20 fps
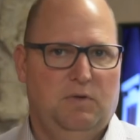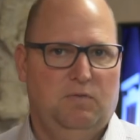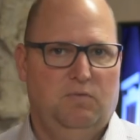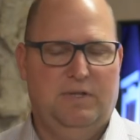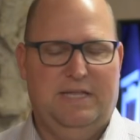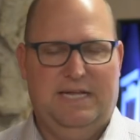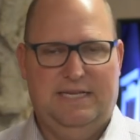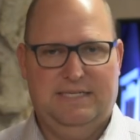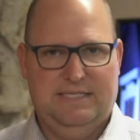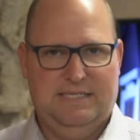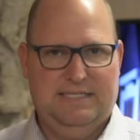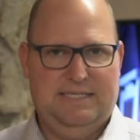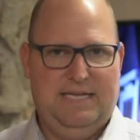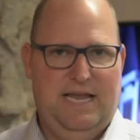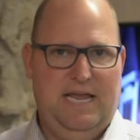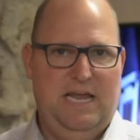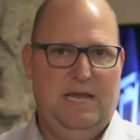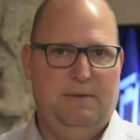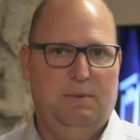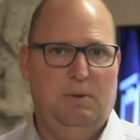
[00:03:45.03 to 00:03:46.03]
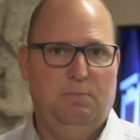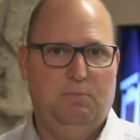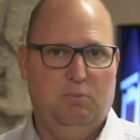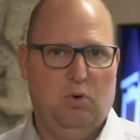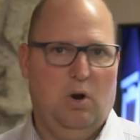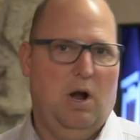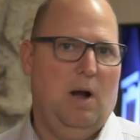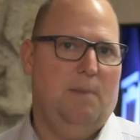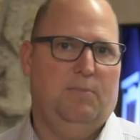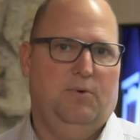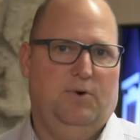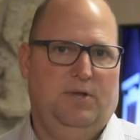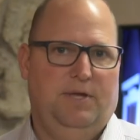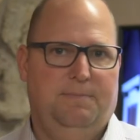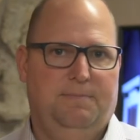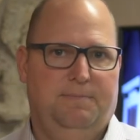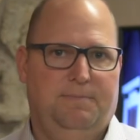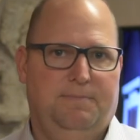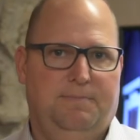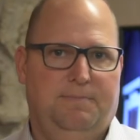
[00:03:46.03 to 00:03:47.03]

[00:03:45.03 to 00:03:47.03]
for that same property.